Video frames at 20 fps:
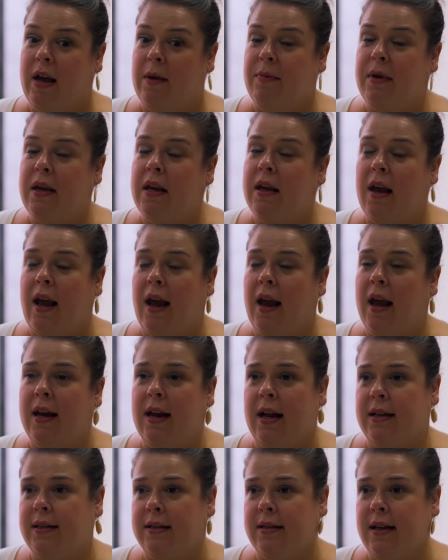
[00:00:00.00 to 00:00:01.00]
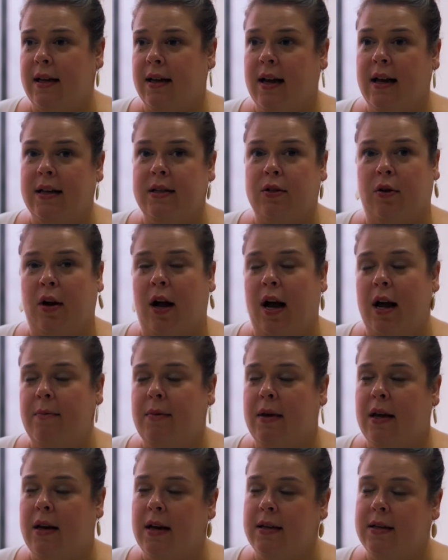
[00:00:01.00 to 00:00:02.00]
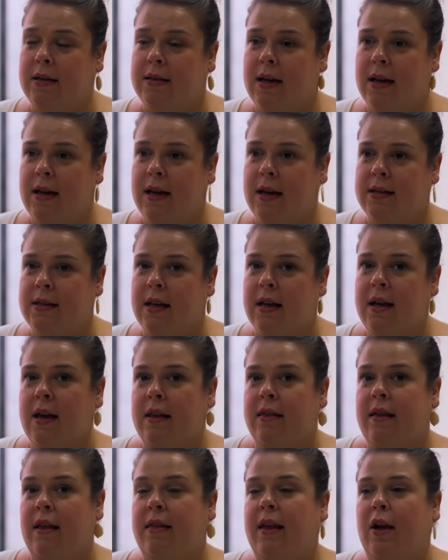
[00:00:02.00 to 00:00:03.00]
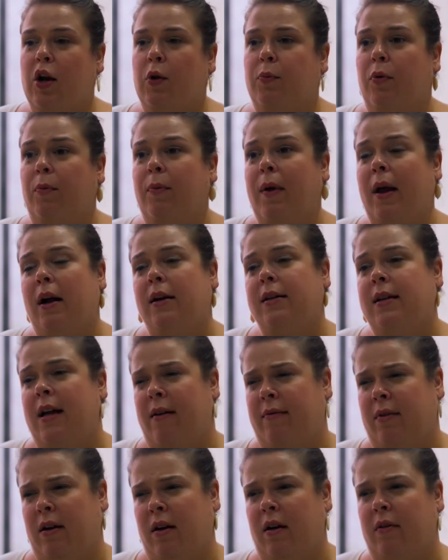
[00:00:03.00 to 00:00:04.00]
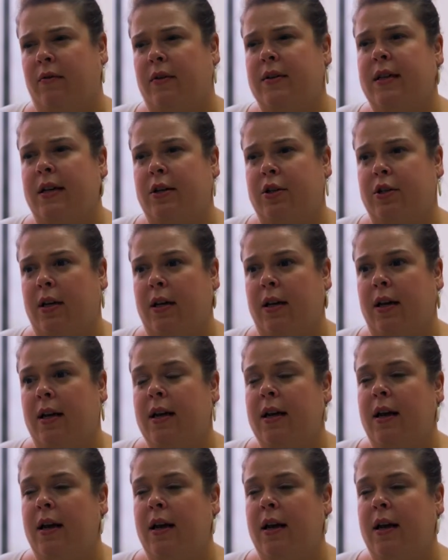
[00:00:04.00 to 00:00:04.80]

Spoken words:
AP and SSIS or IB and SSIS, that they're prepared to have that conversation.